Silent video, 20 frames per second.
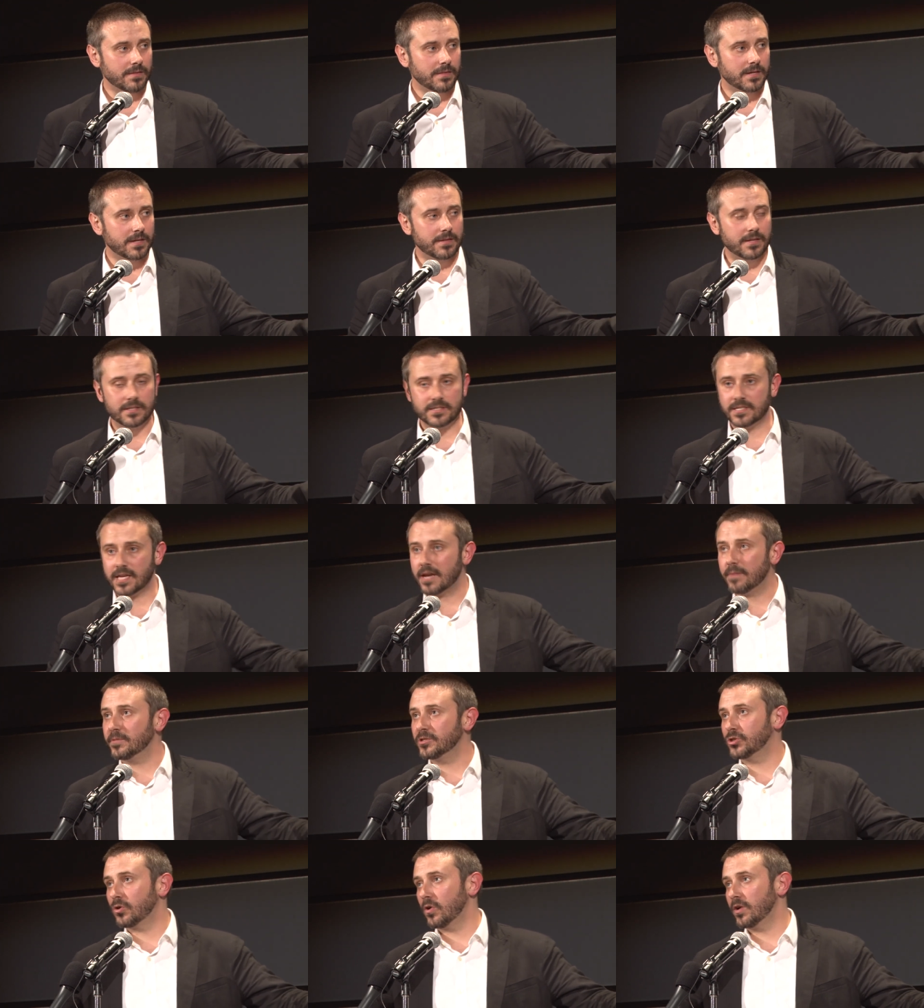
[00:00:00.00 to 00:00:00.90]
the, the
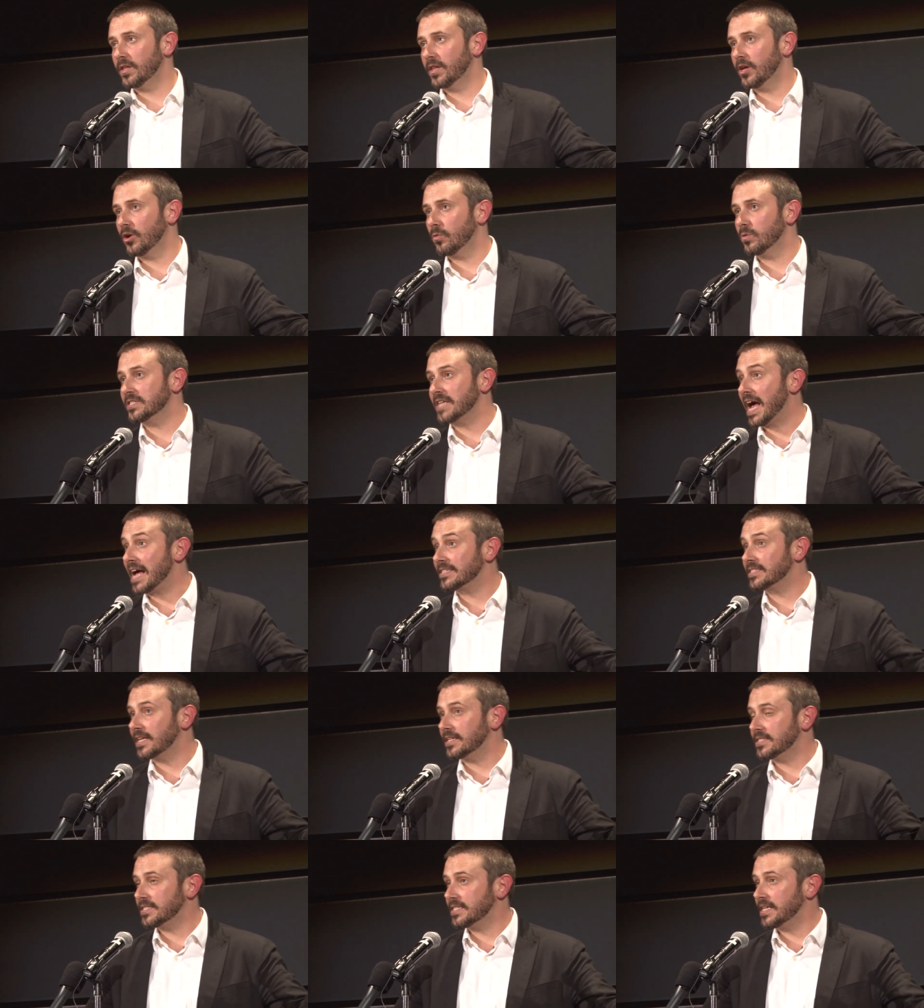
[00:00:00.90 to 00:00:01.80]
Senate Majority Leader, was
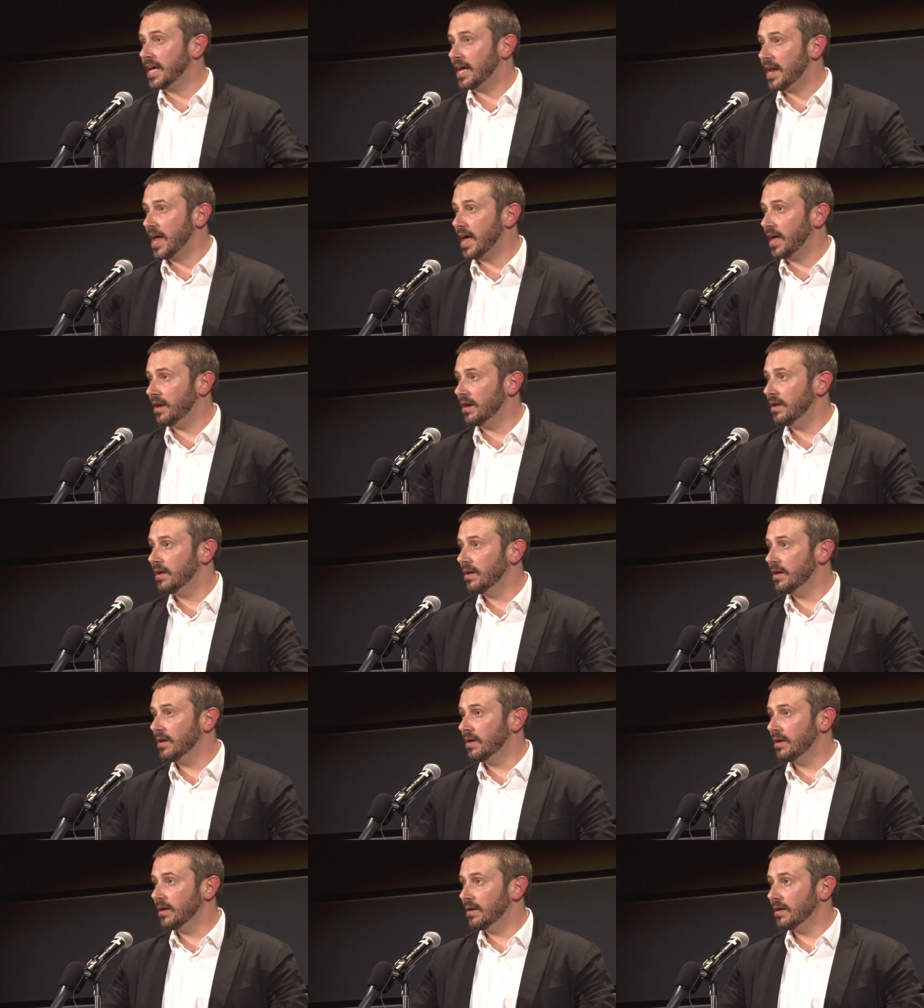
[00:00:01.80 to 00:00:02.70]
asked on CNN
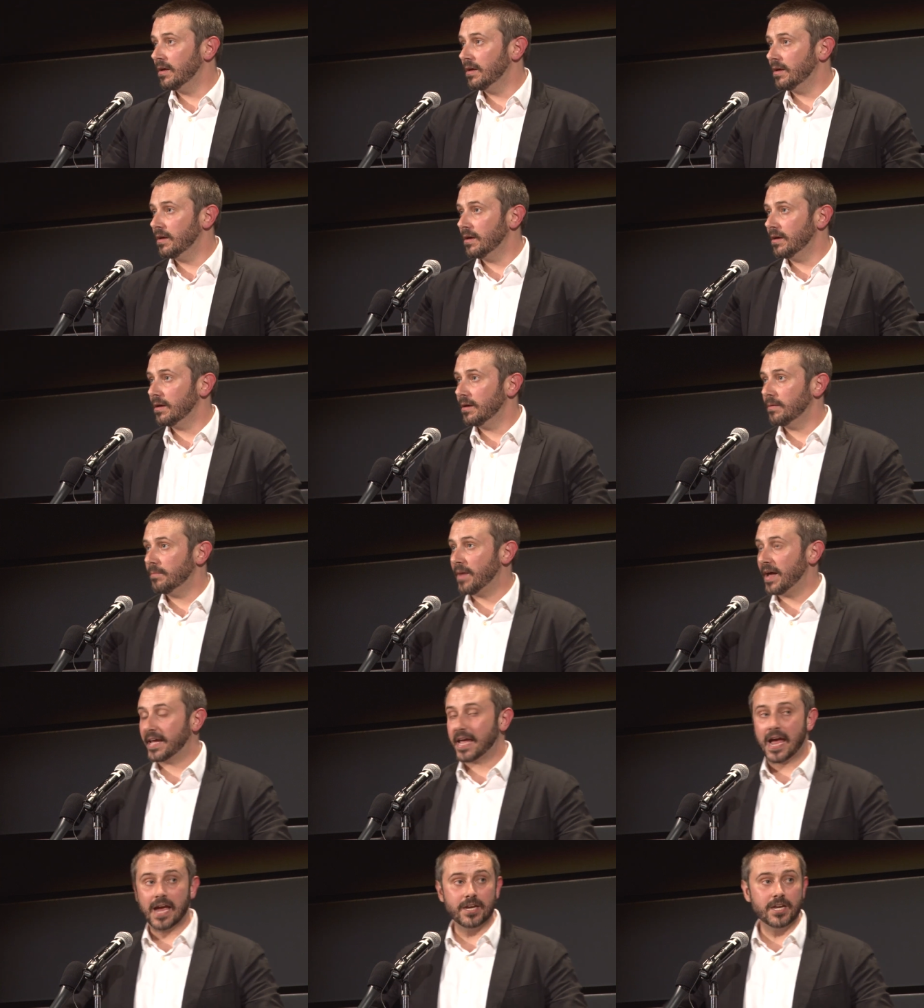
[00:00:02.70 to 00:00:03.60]

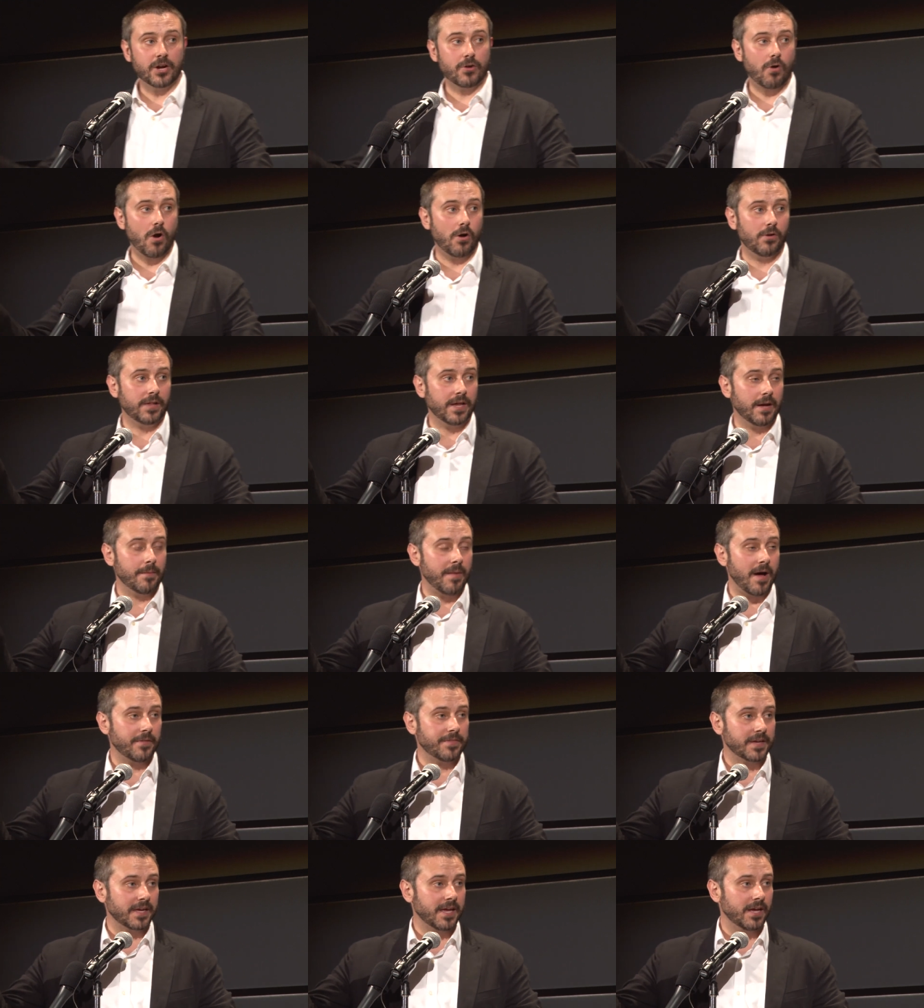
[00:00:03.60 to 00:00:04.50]
by Candy Crowley
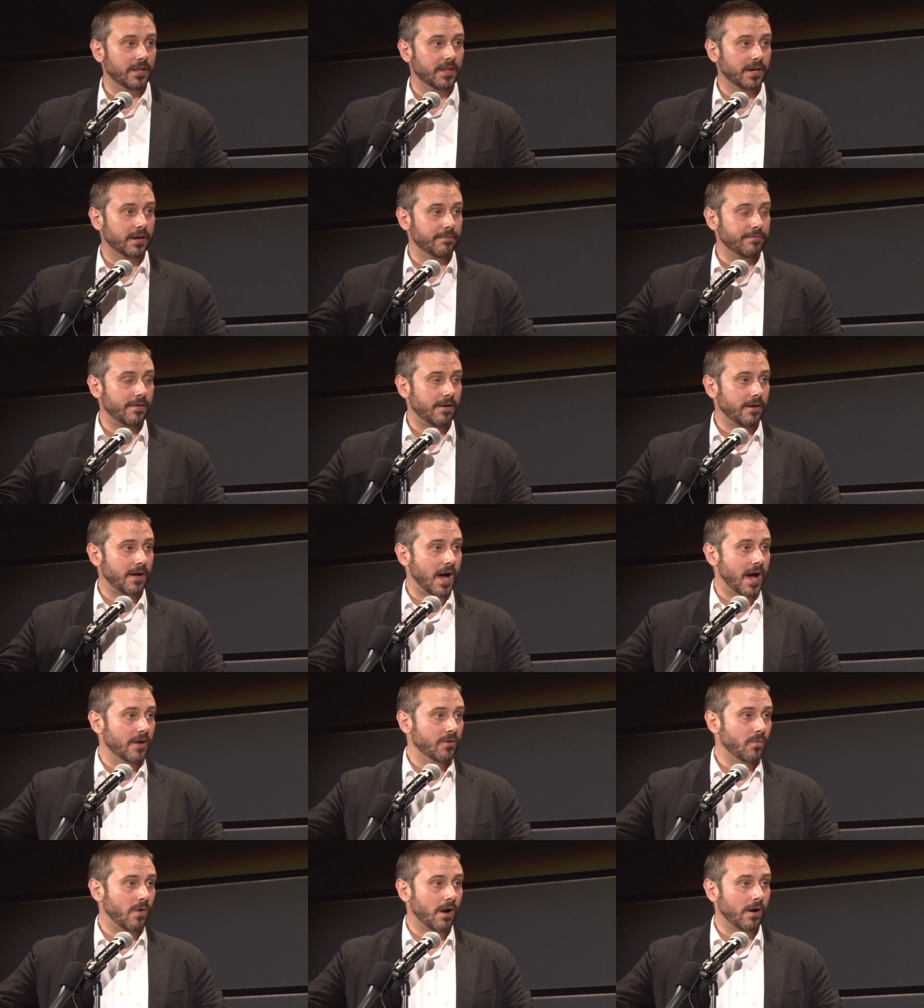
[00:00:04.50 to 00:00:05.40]
about the killing of Anwar
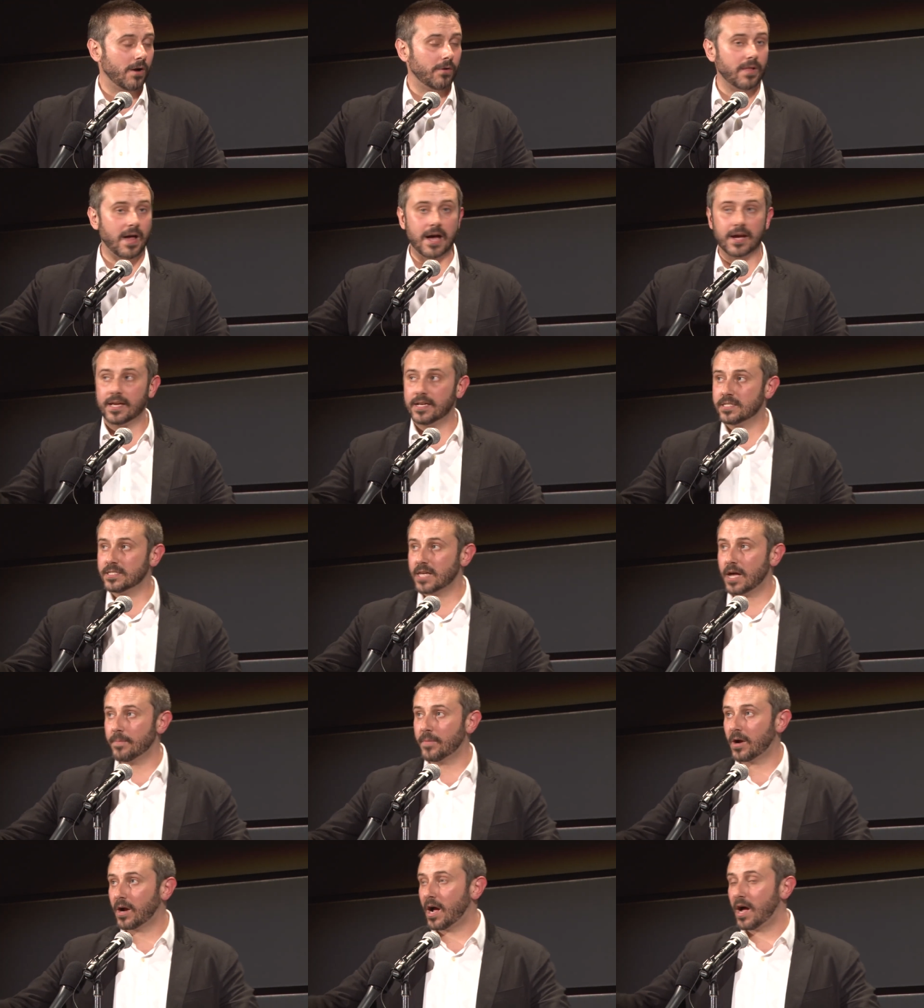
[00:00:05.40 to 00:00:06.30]
al-Awlaki,
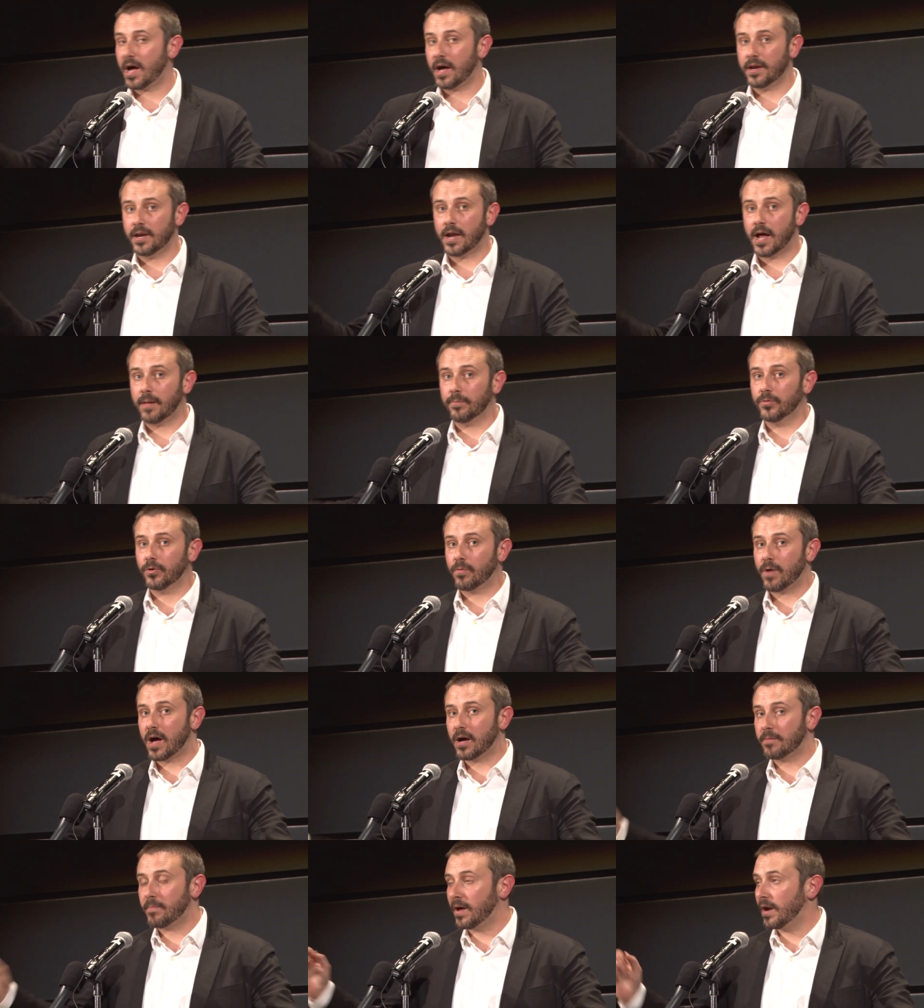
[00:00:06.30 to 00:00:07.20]
Samir Khan, and
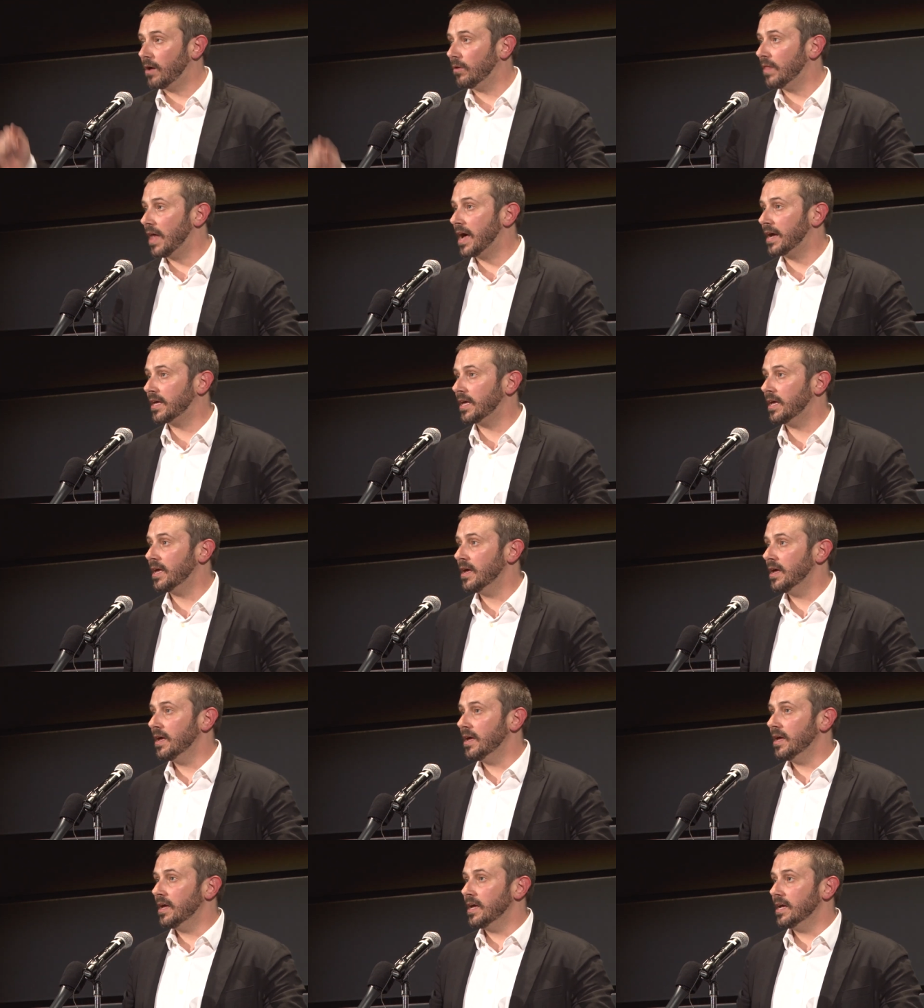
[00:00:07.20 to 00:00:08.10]
Abdurrahman
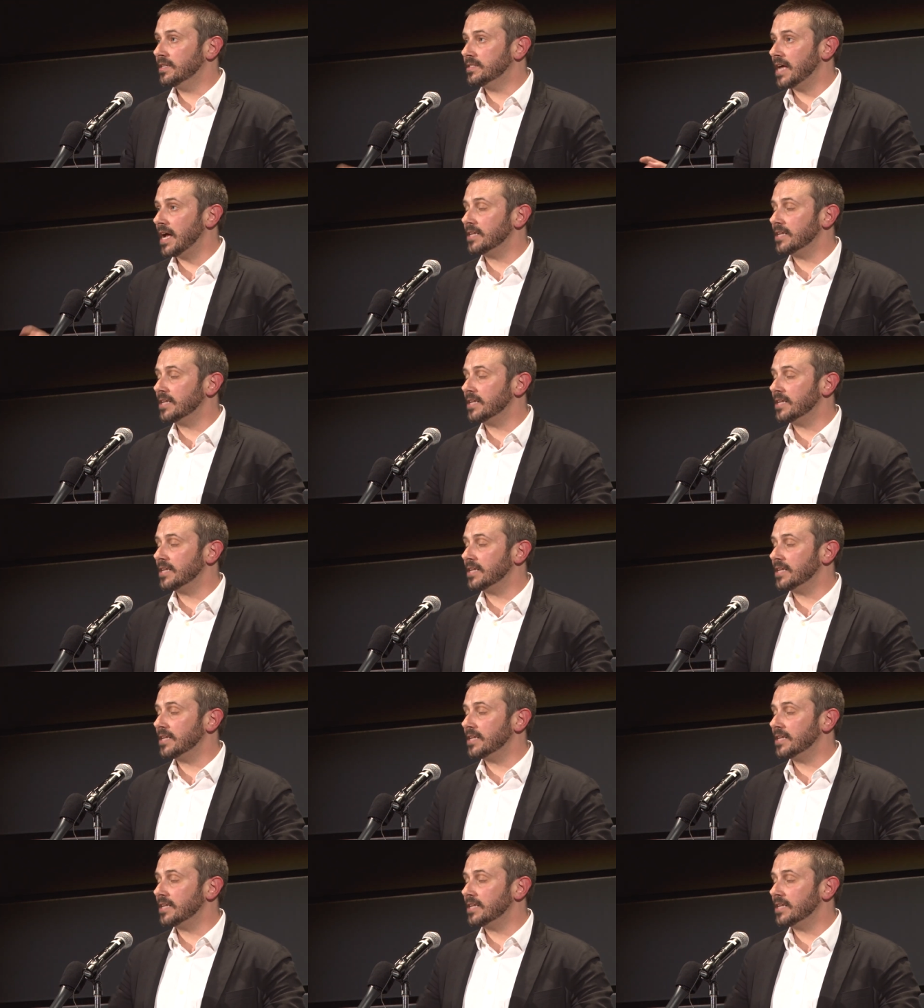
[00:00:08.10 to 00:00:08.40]
al-Awlaki, his